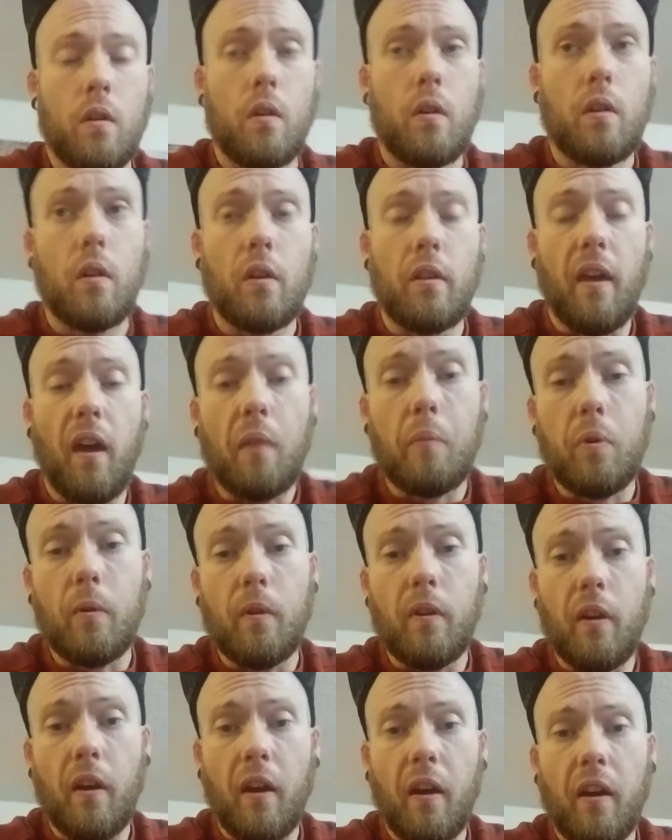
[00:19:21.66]
at that
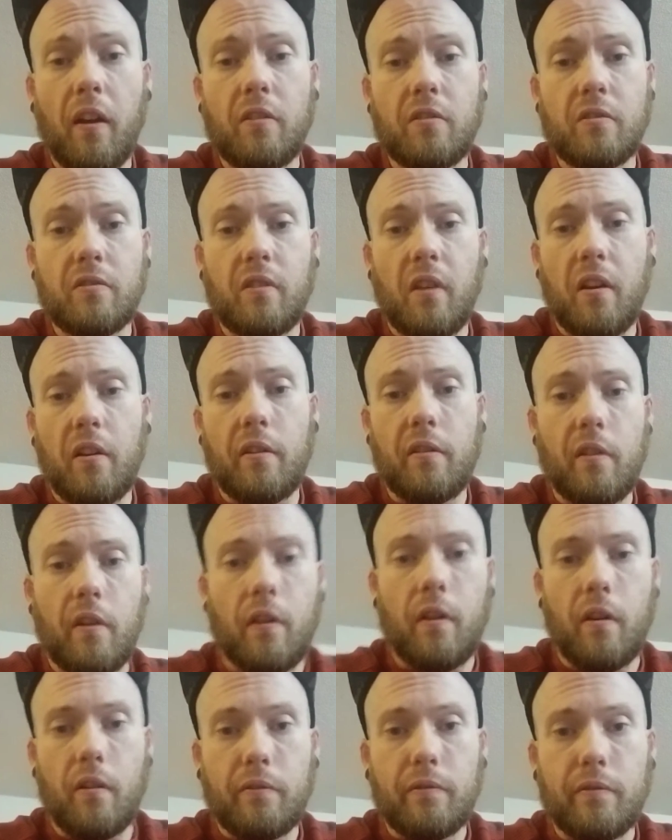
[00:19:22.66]
point, I just had
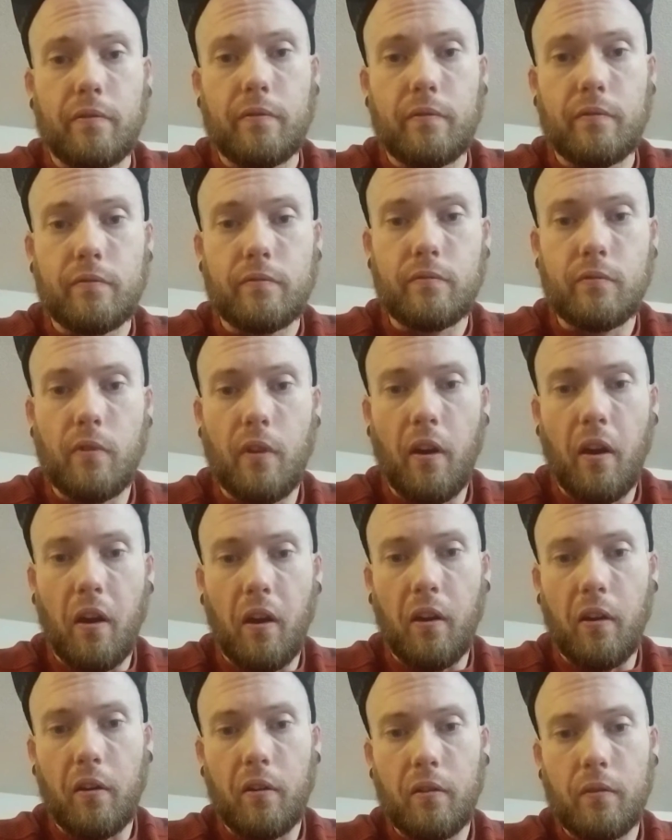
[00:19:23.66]
enough.
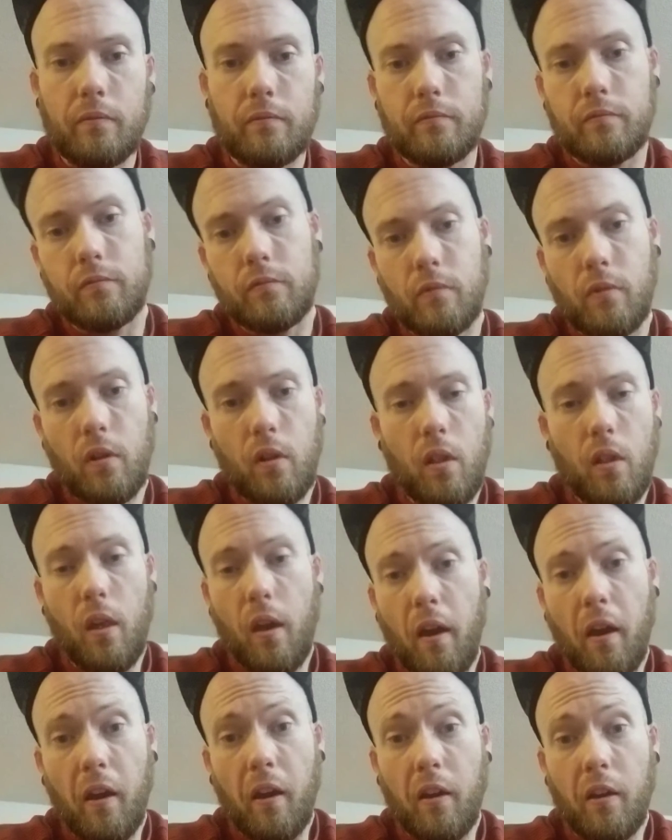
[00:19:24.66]
Like,
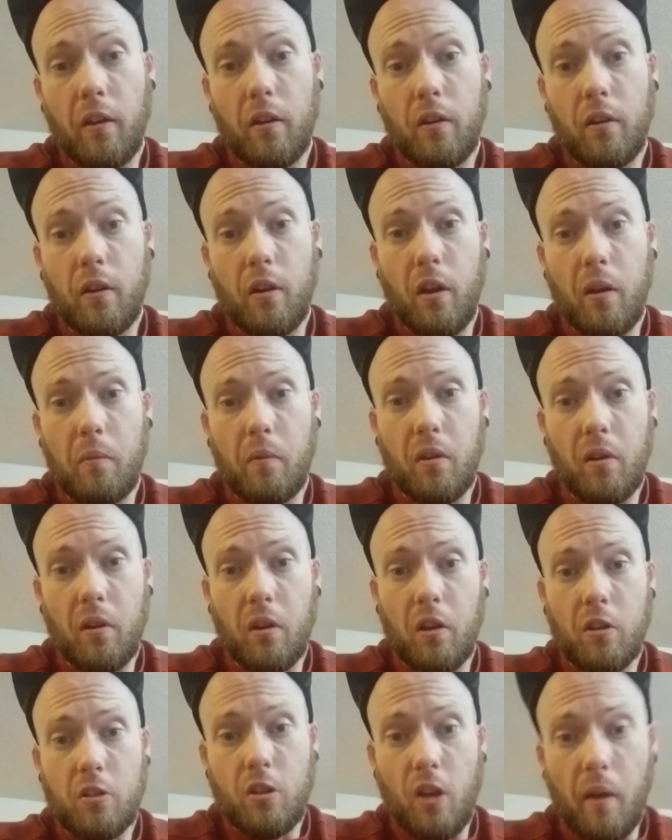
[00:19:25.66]
I ended up getting
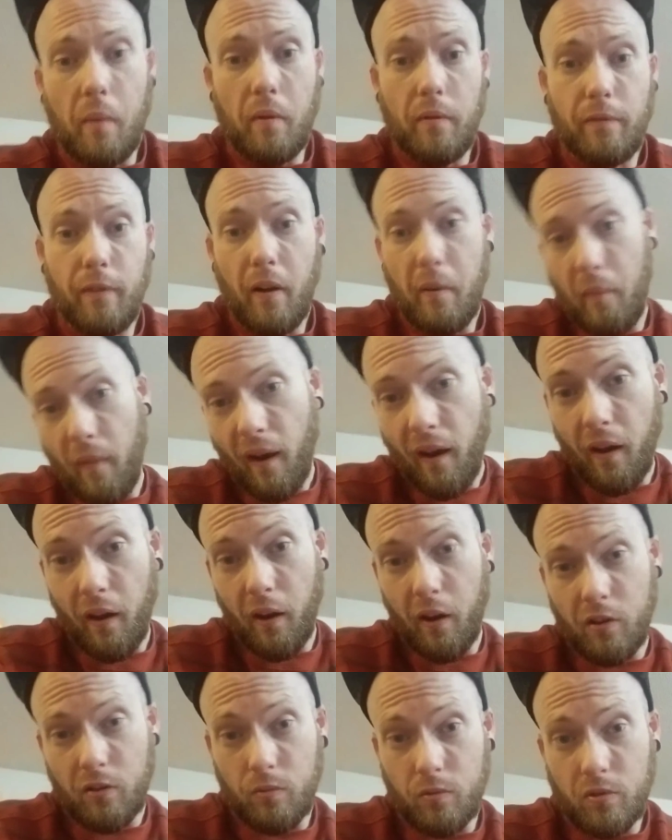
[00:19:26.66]
a job at Fred
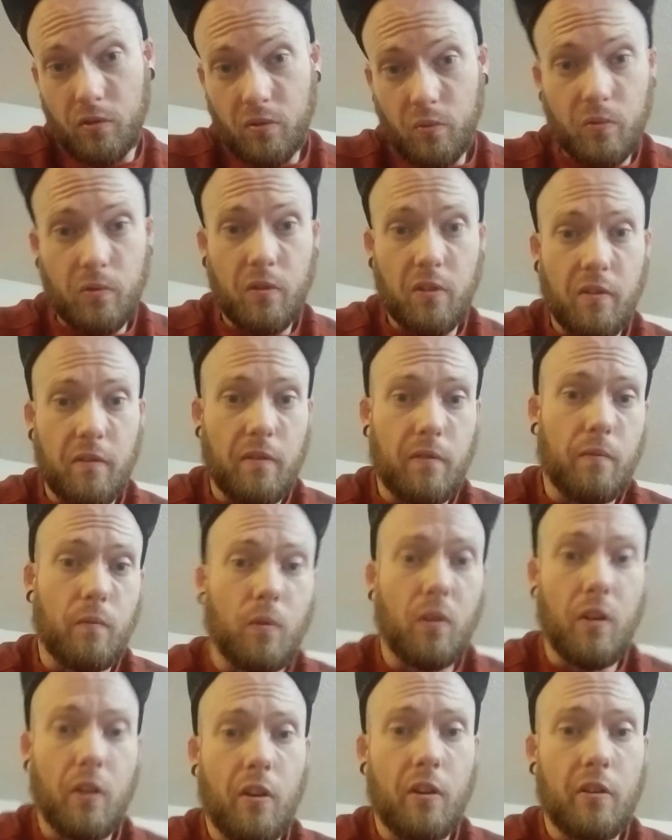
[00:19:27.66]
Meyer's, which was even
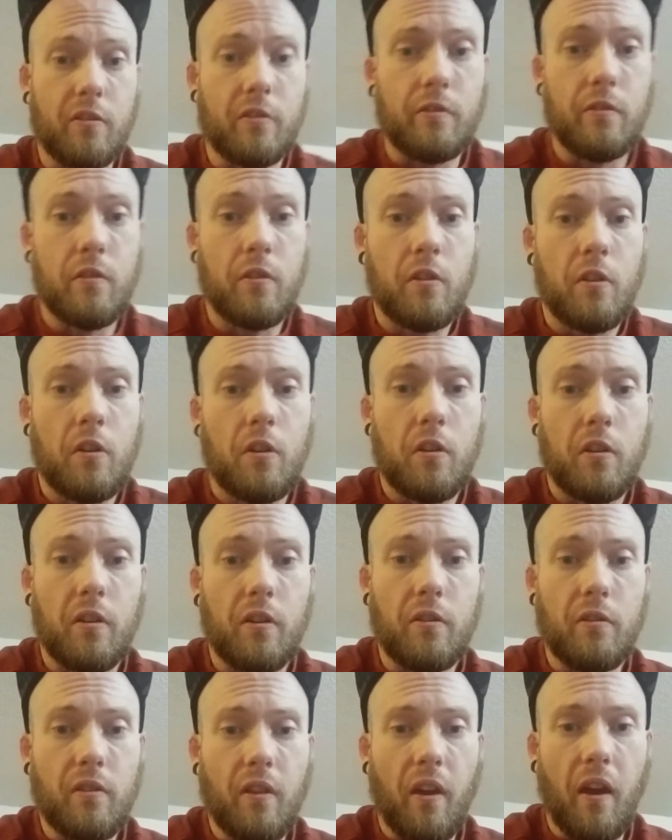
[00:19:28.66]
worse,
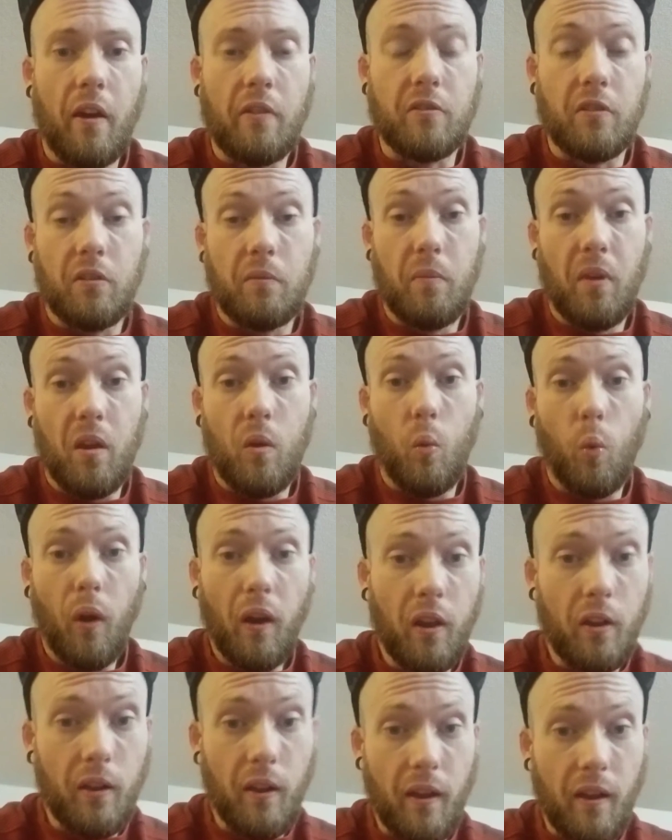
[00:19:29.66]
because I was getting paid
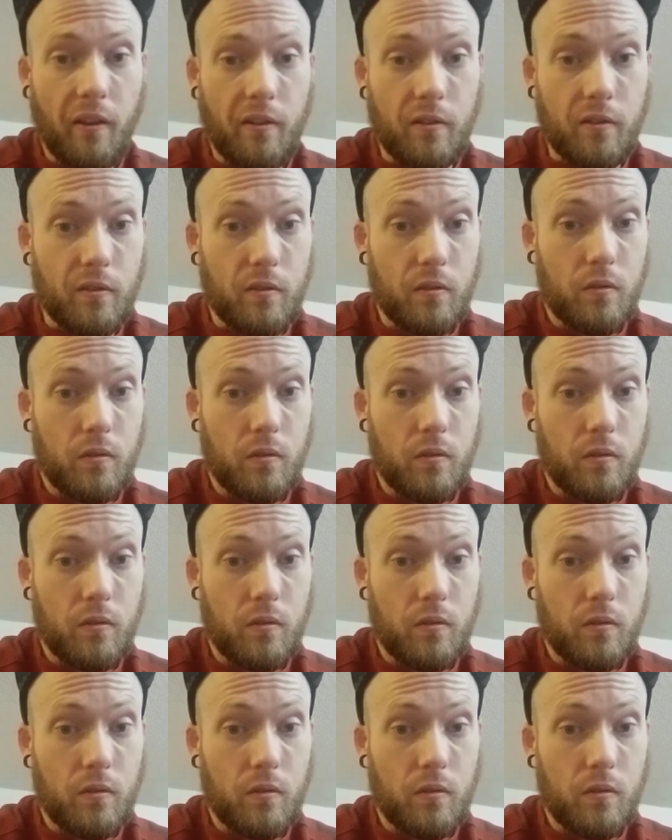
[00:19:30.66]
way less.